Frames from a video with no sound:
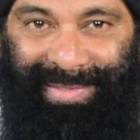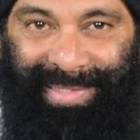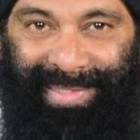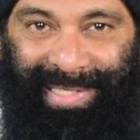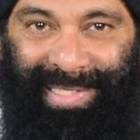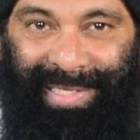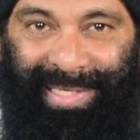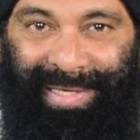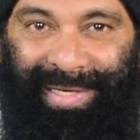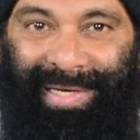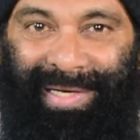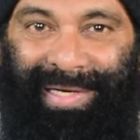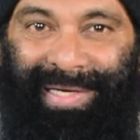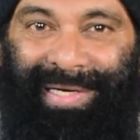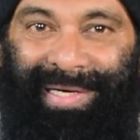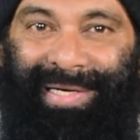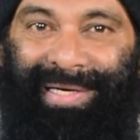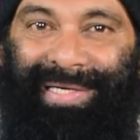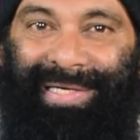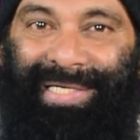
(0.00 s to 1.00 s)
the
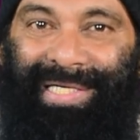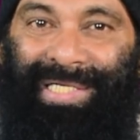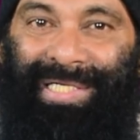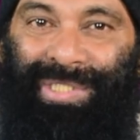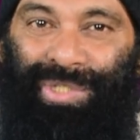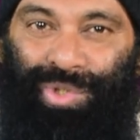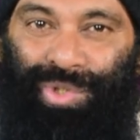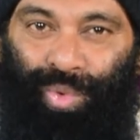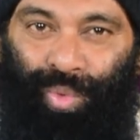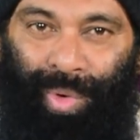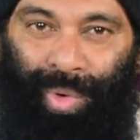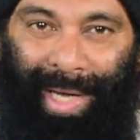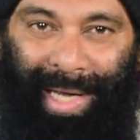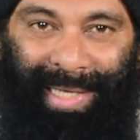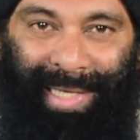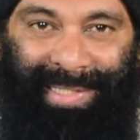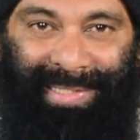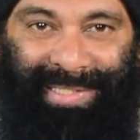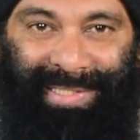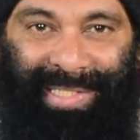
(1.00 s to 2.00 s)

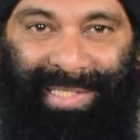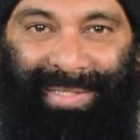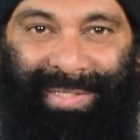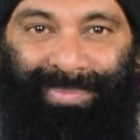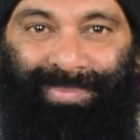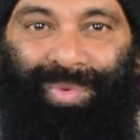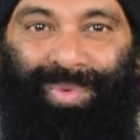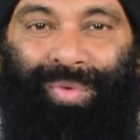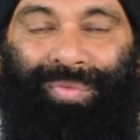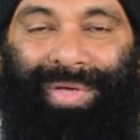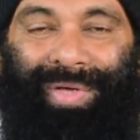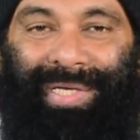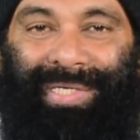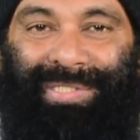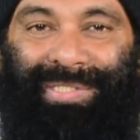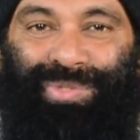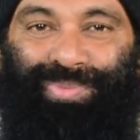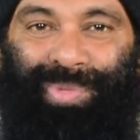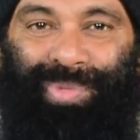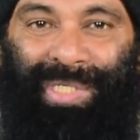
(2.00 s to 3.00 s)
equality
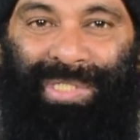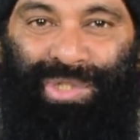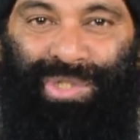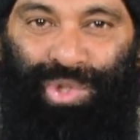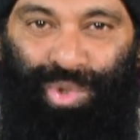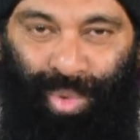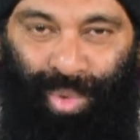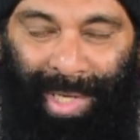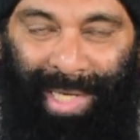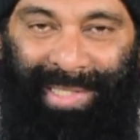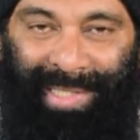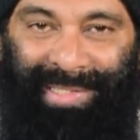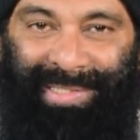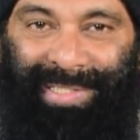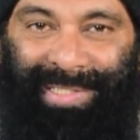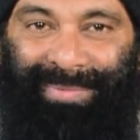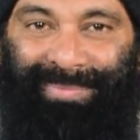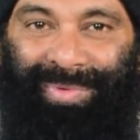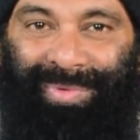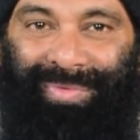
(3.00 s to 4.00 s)
moving,
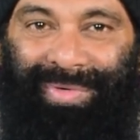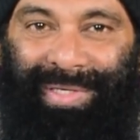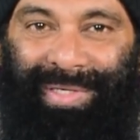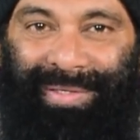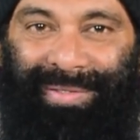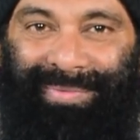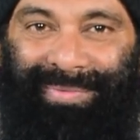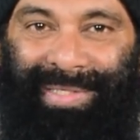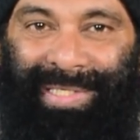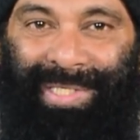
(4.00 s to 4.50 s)
spirituality moving.